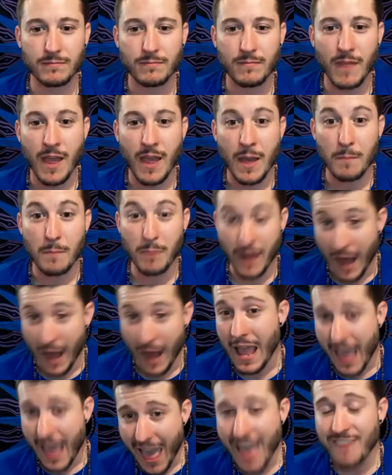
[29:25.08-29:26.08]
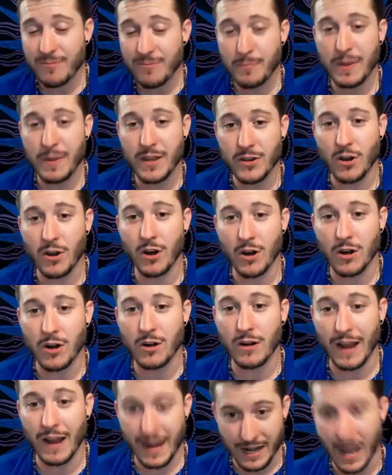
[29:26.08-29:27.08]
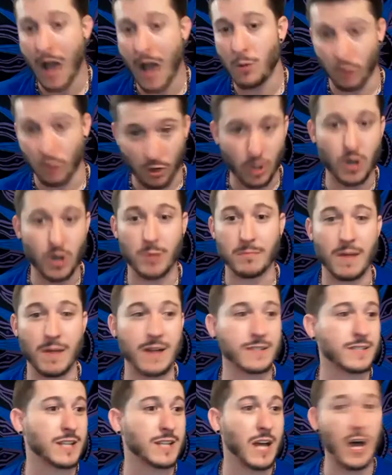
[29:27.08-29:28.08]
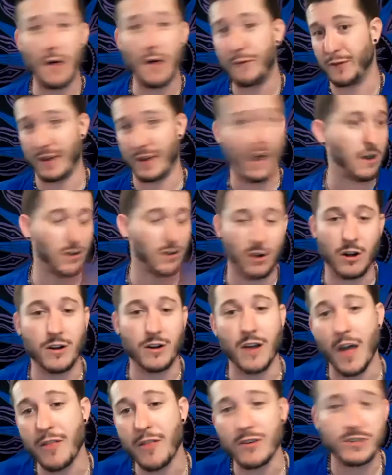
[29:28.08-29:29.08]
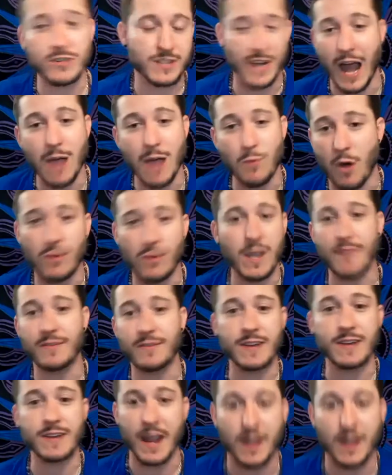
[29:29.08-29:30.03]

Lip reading: But I have been hurt, and I will hurt myself, and I'll hurt others, and I won't give a damn.